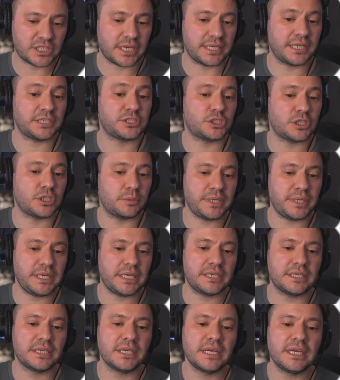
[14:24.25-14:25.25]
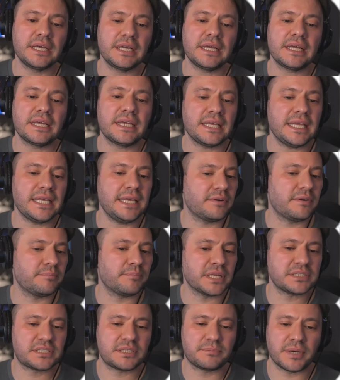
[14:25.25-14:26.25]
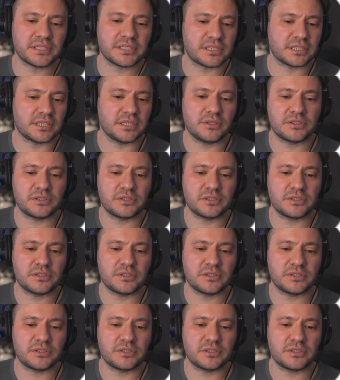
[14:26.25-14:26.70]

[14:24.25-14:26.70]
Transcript: that it should be in even months and months ago.